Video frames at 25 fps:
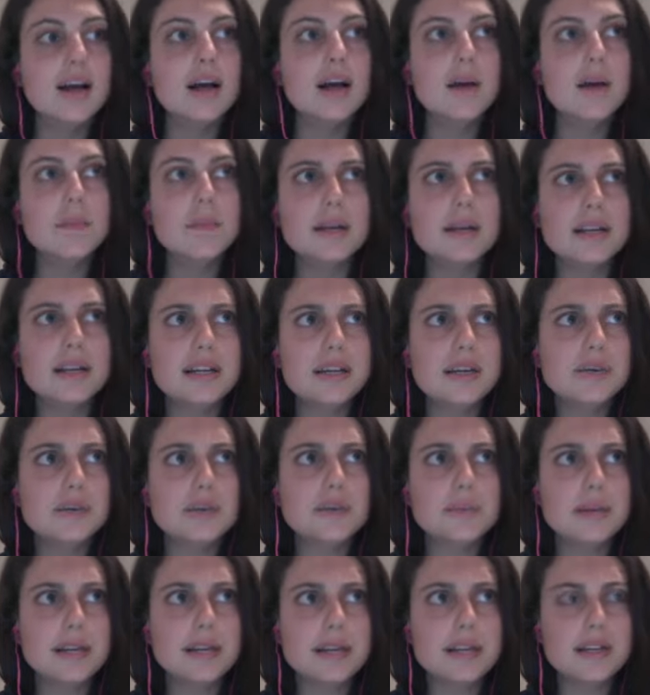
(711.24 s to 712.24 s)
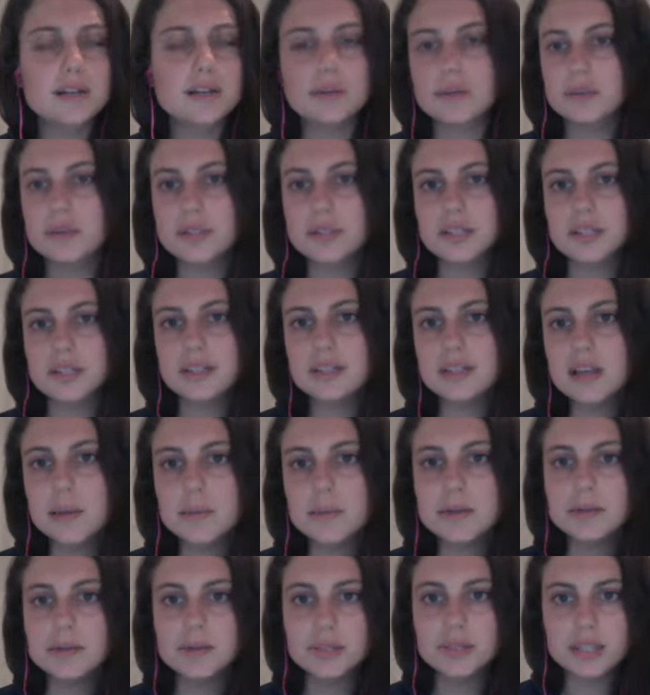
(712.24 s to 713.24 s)
But it would be, you know, it was the
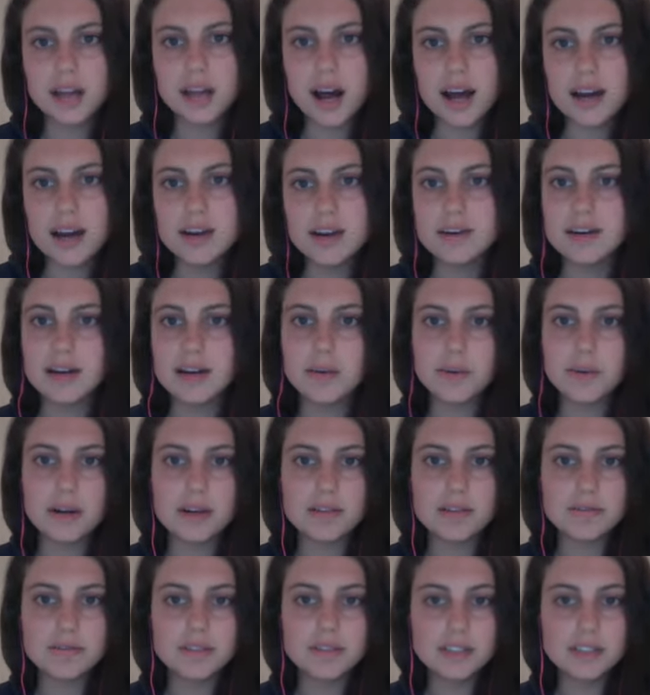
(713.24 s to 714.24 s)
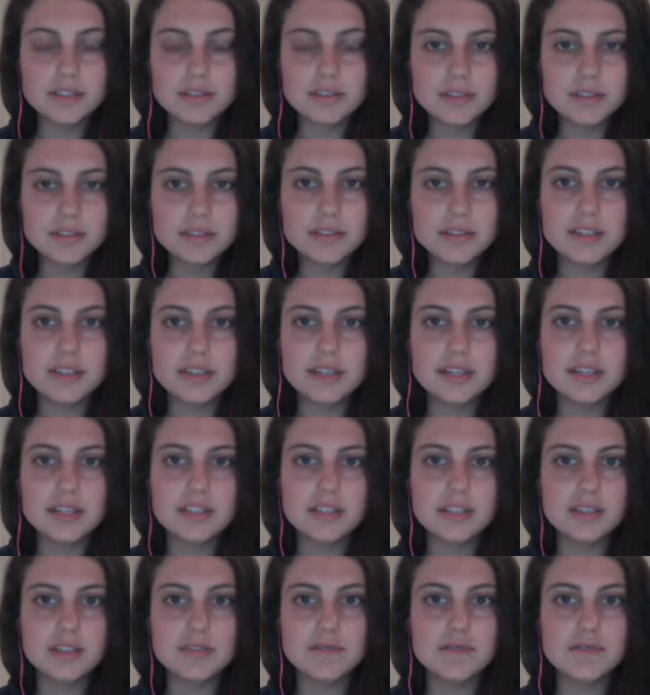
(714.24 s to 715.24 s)
summer and it was hot out and I wanted fresh fruit, and it
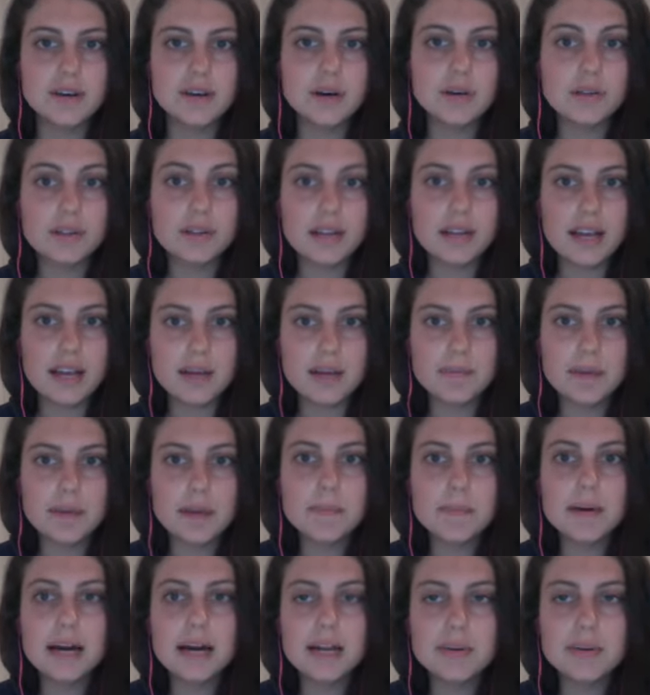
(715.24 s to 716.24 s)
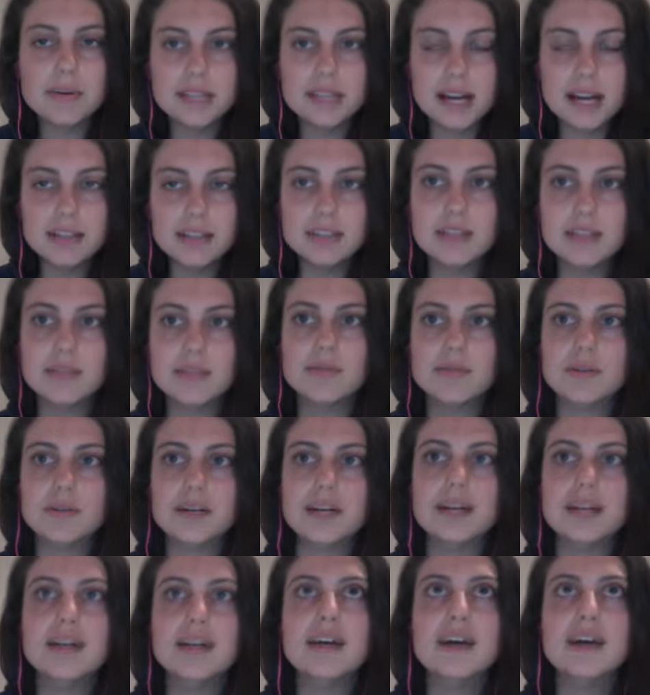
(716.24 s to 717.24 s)
just felt like my body was asking for
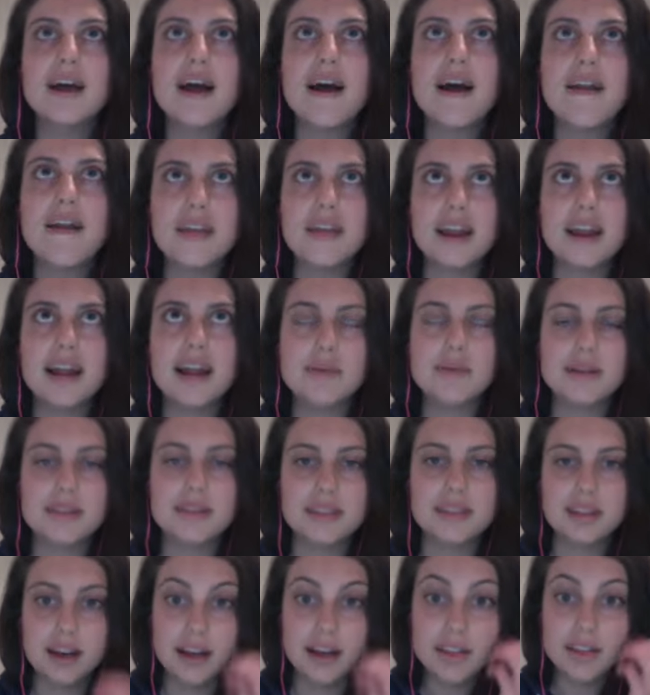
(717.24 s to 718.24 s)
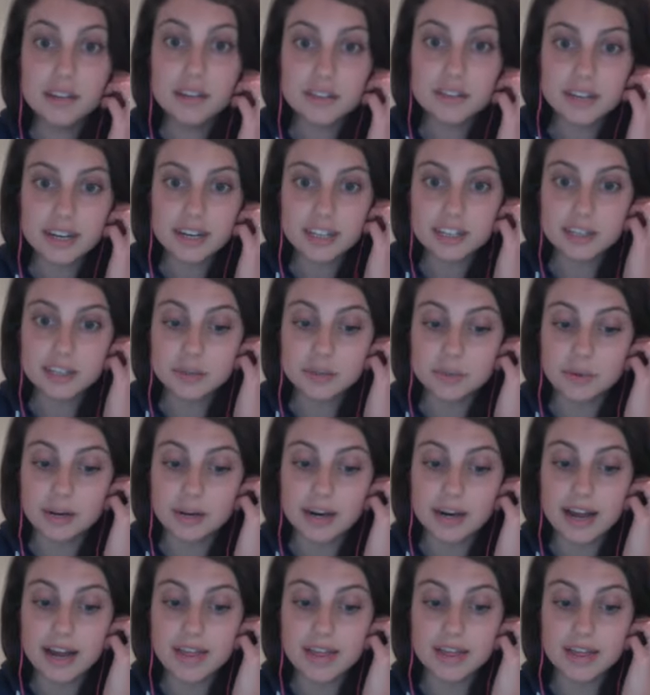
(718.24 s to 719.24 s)
it. And then I went the other direction where
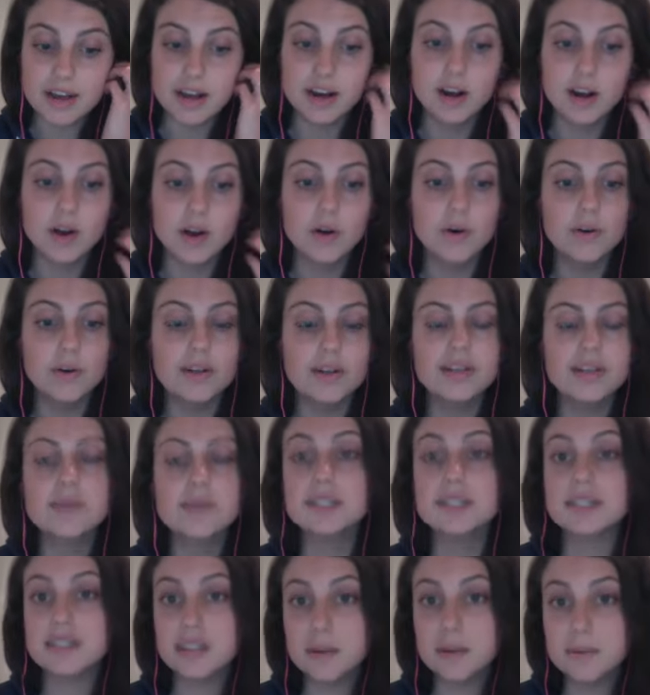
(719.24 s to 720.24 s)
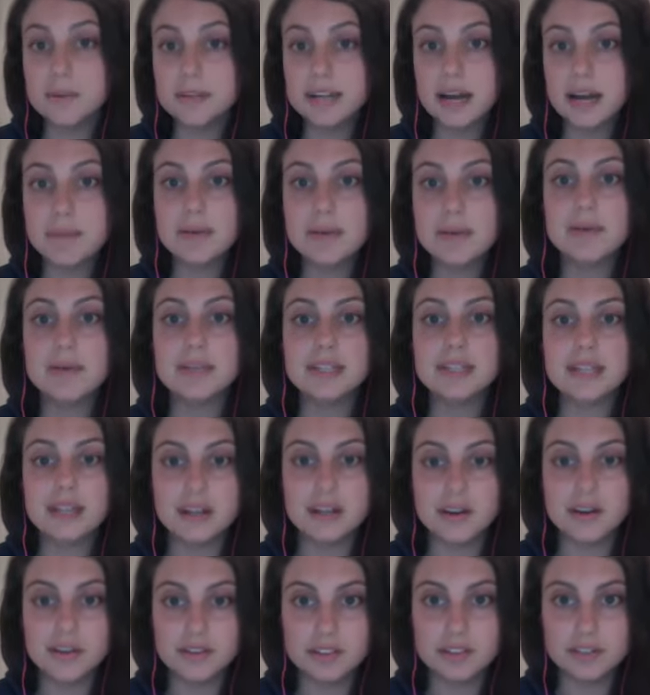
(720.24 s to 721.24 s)
I thought, oh, it was the summertime and I was
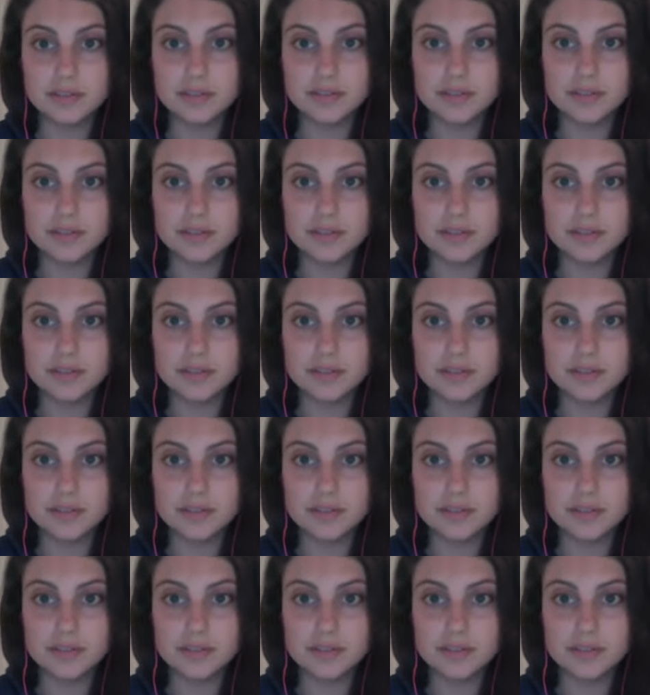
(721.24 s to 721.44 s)
eating all these